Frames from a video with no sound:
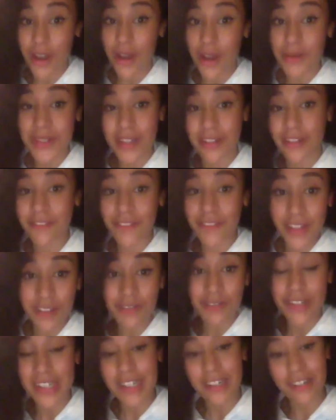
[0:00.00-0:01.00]
is going to feel
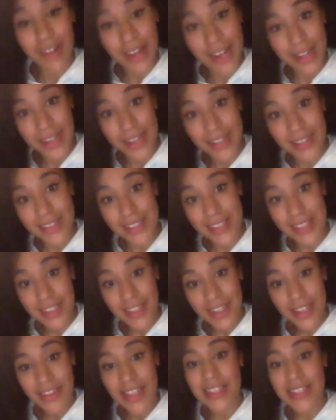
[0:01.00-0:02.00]
really great.
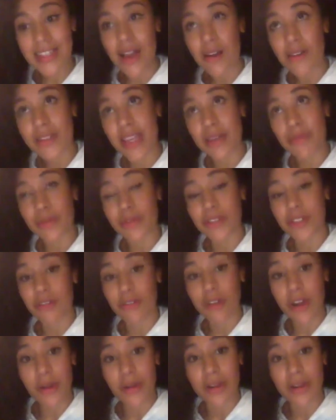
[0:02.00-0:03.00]
That's how I was able to grow an